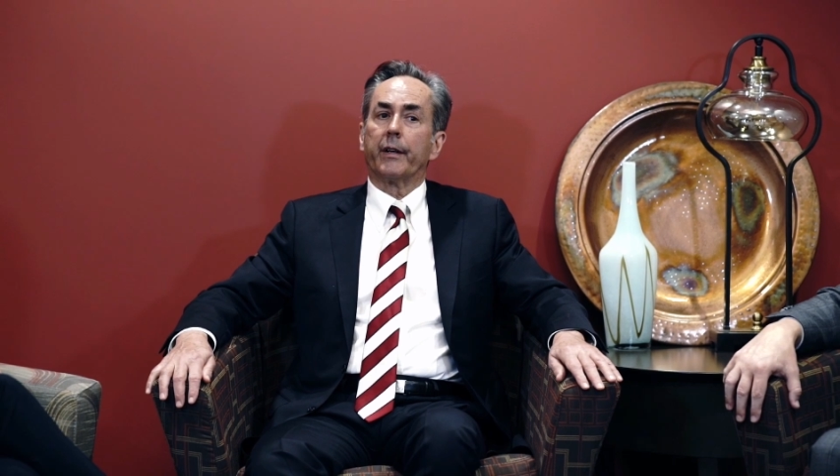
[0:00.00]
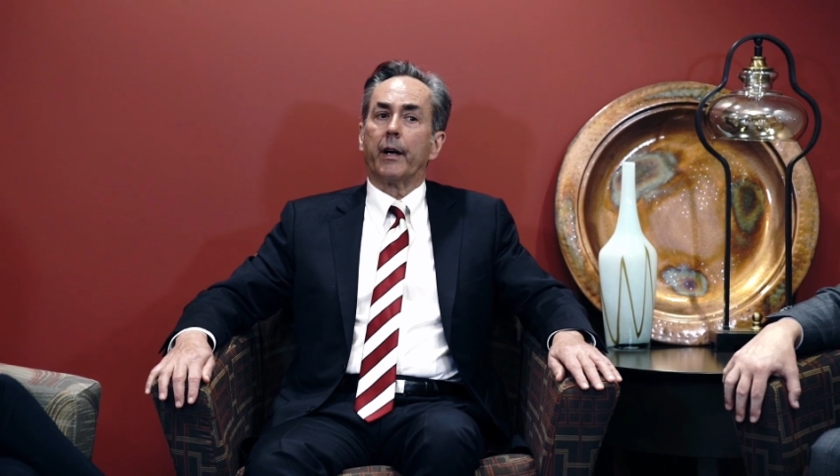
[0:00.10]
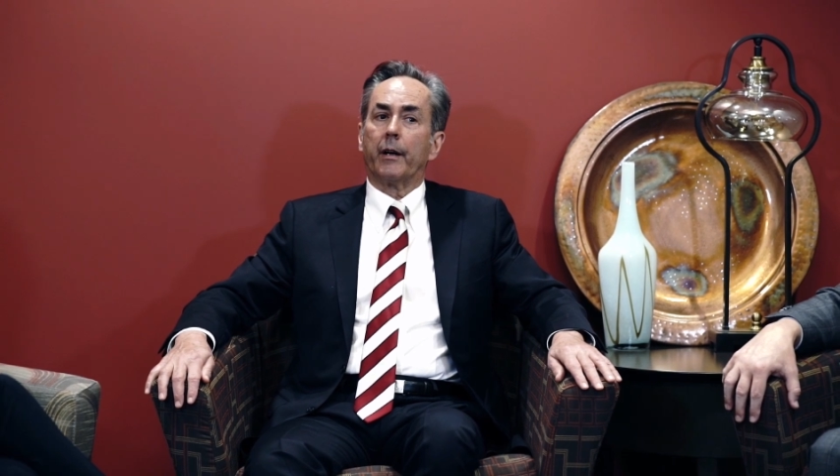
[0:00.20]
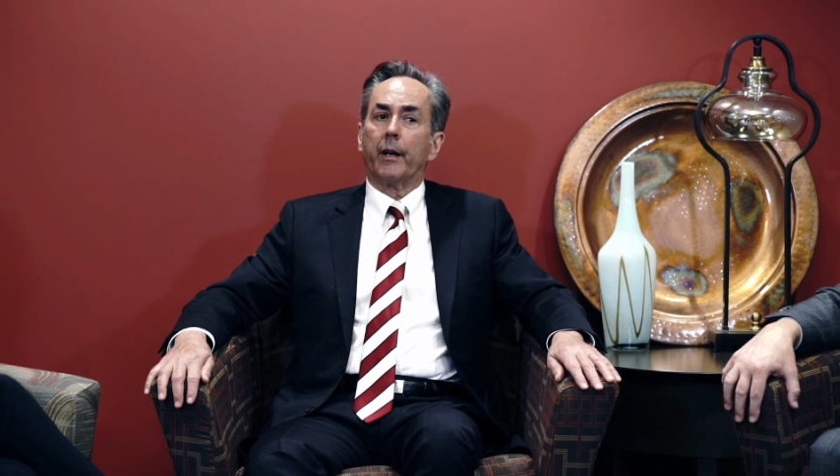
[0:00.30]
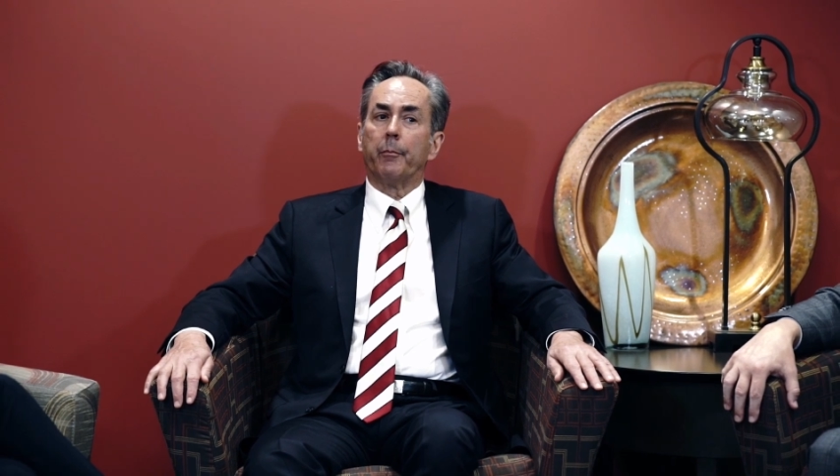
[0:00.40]

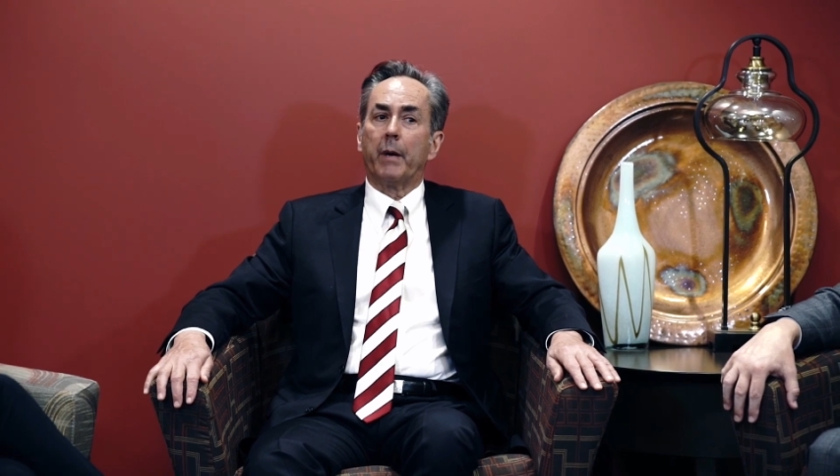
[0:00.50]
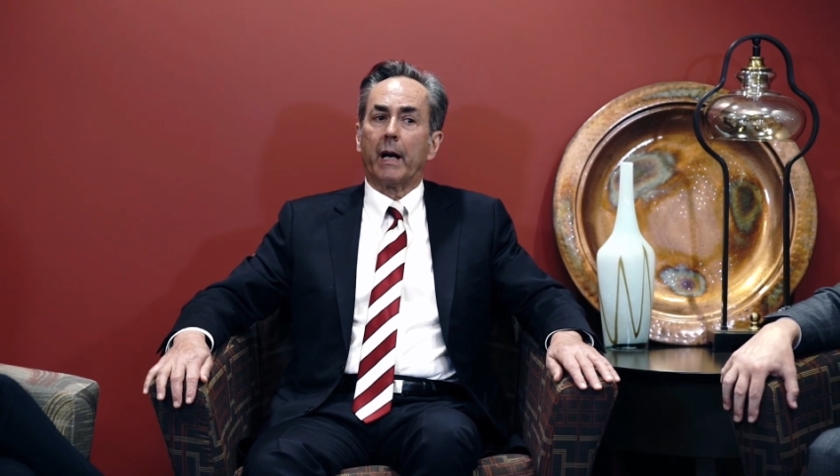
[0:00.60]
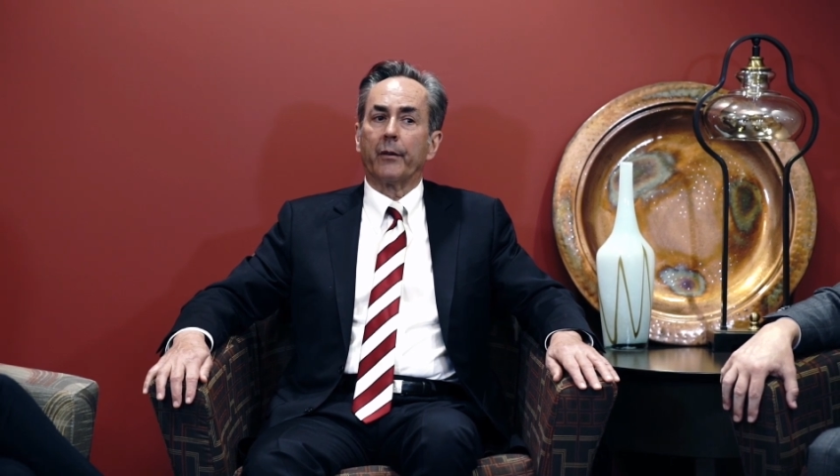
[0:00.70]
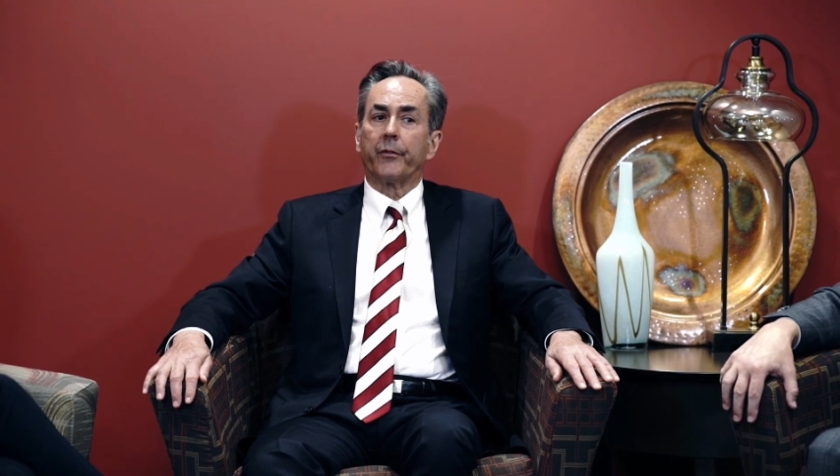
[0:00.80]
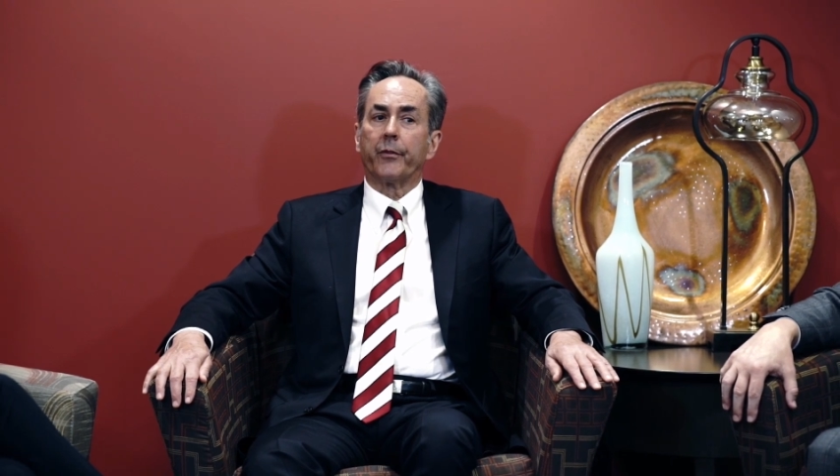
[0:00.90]

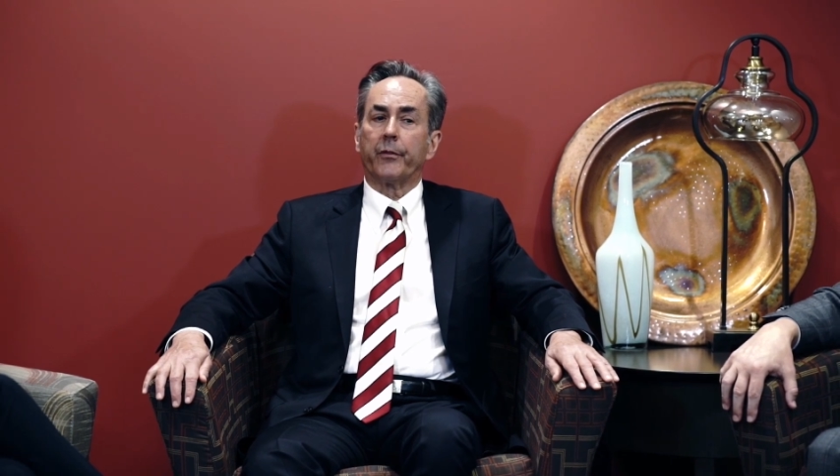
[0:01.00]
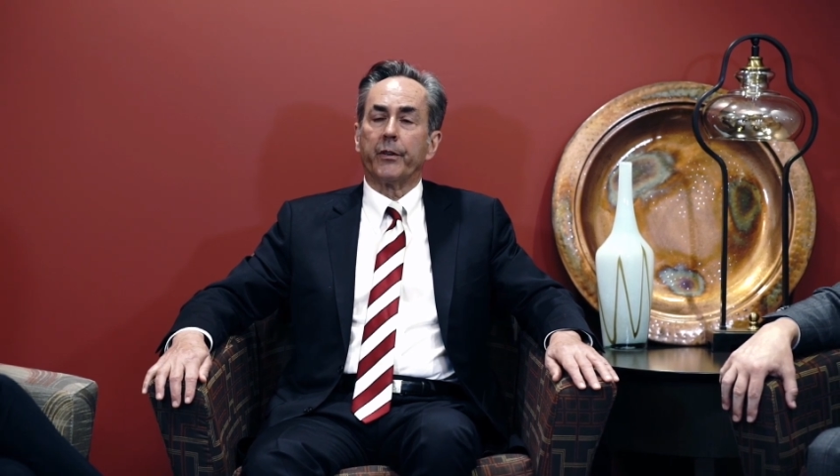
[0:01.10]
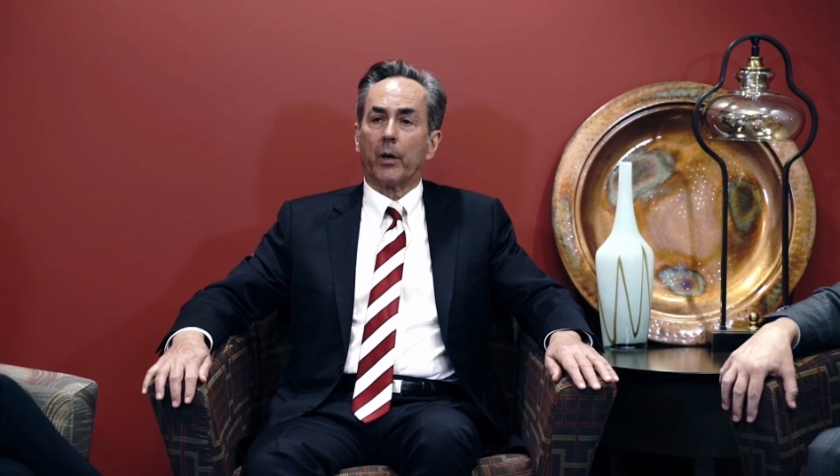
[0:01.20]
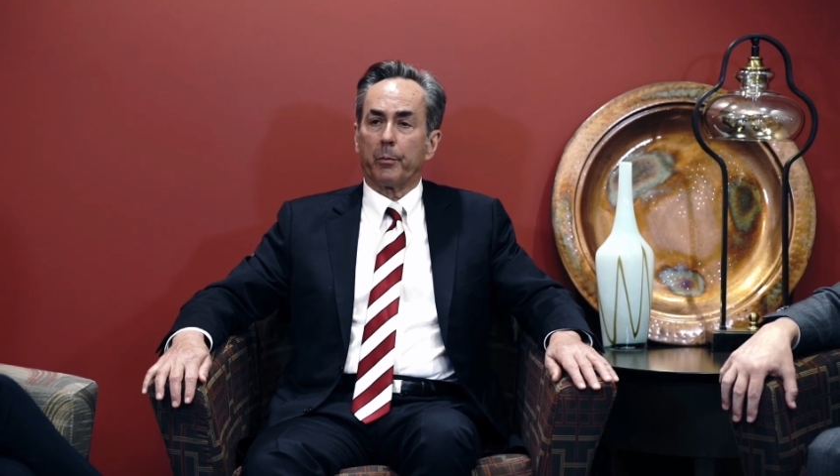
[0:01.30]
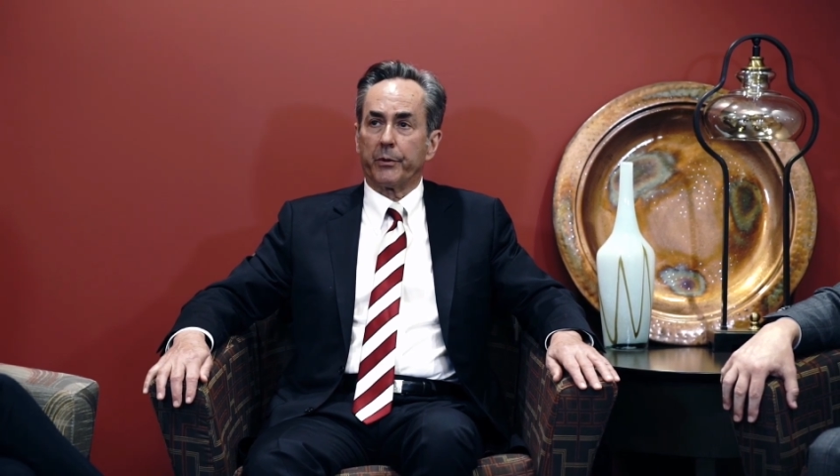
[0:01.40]
about
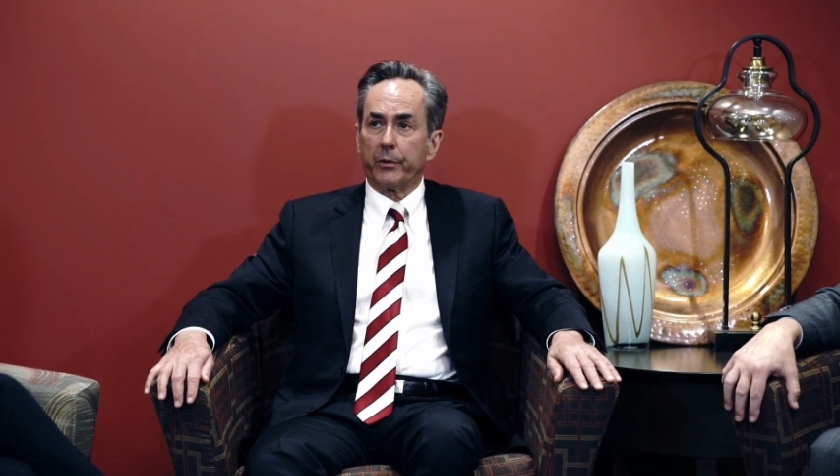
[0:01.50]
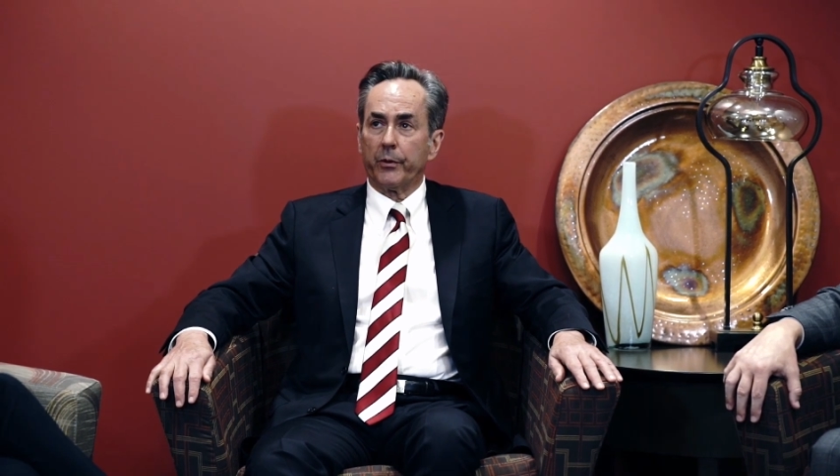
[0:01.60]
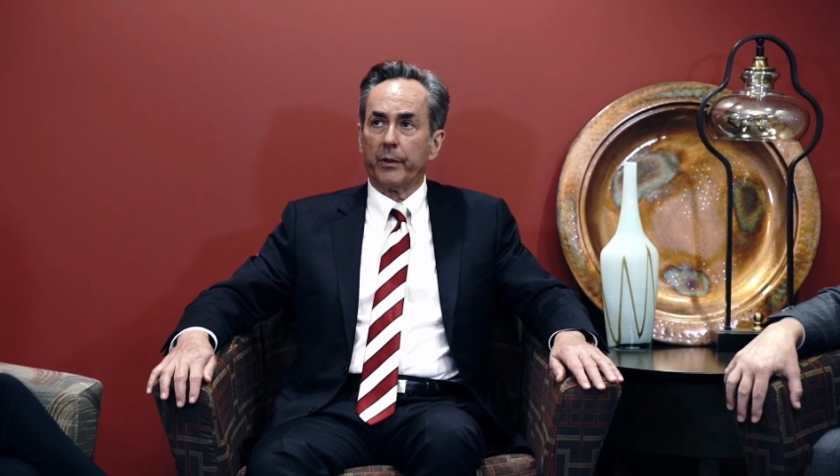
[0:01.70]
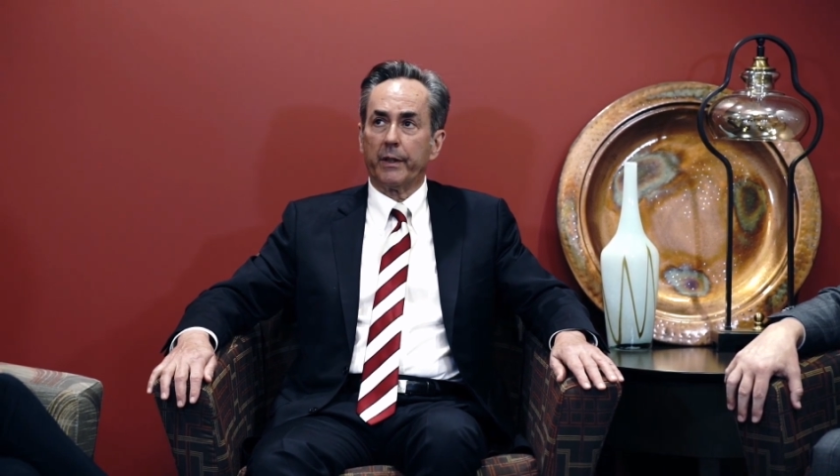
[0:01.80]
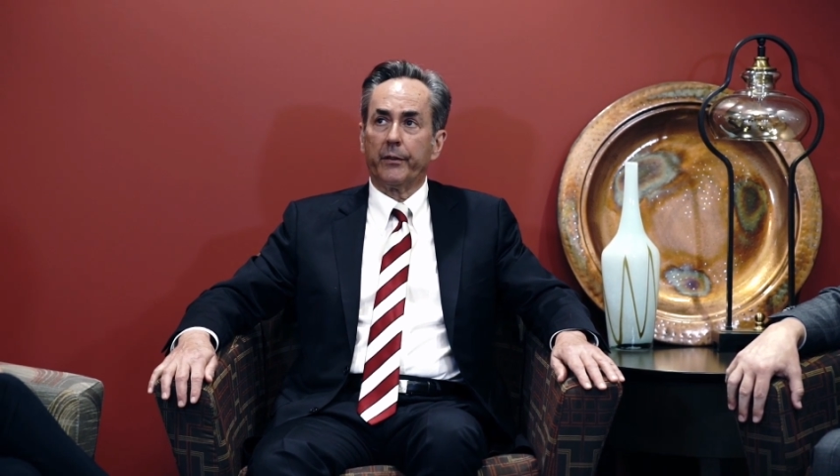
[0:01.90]
the
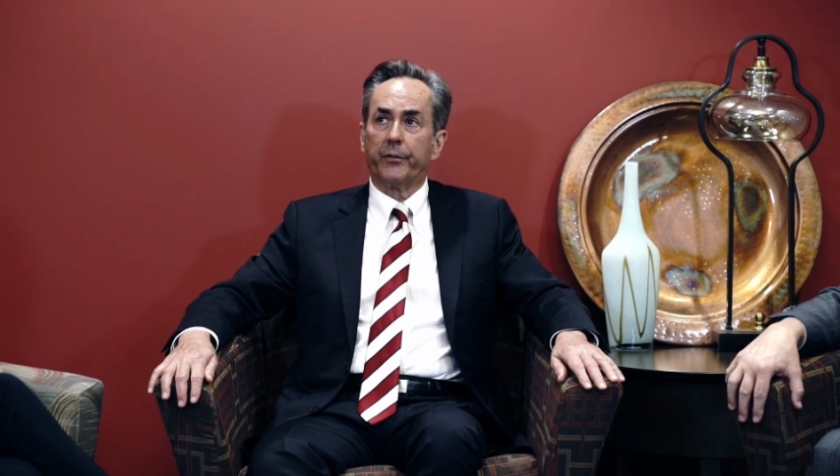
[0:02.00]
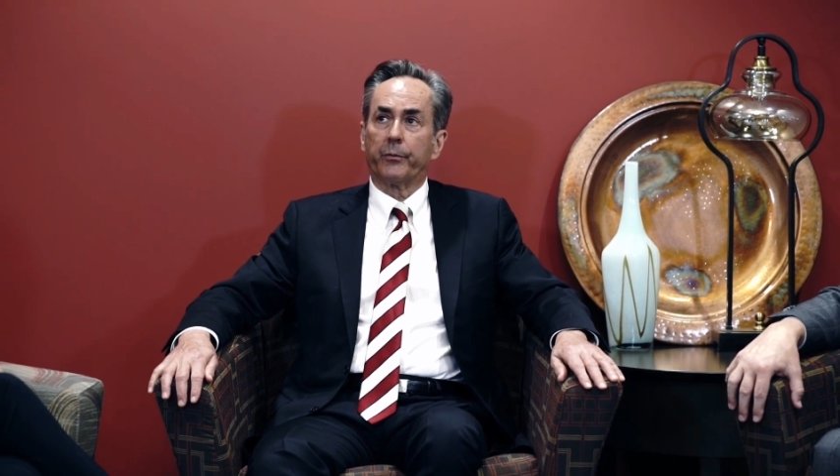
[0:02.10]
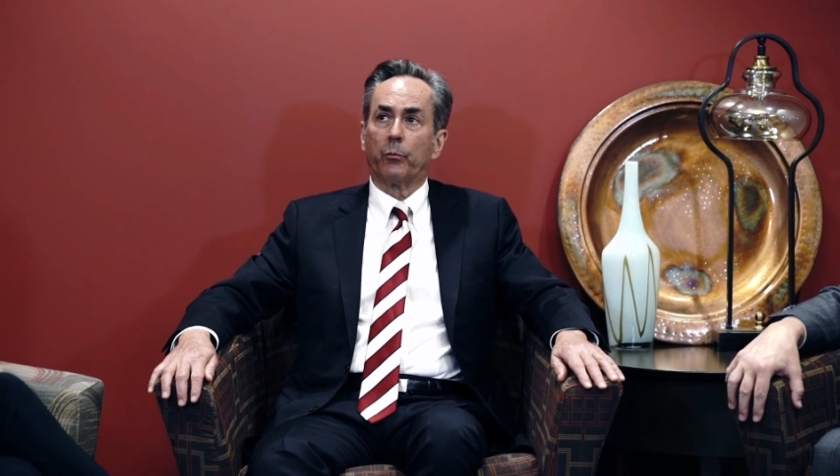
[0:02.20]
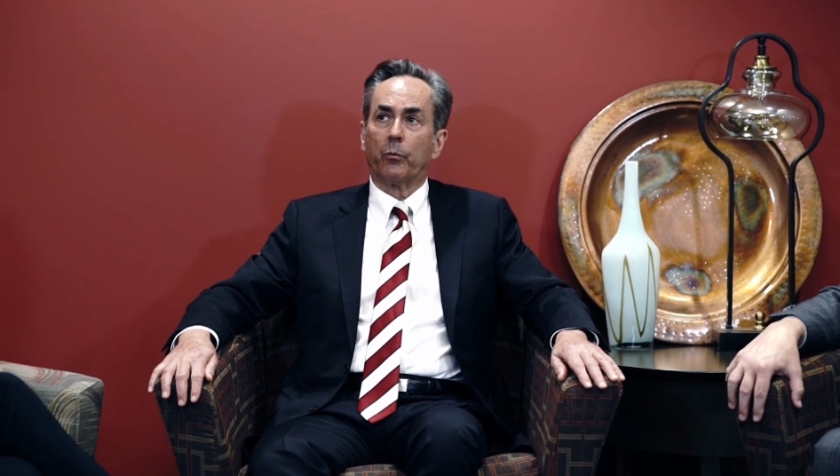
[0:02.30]
opportunities,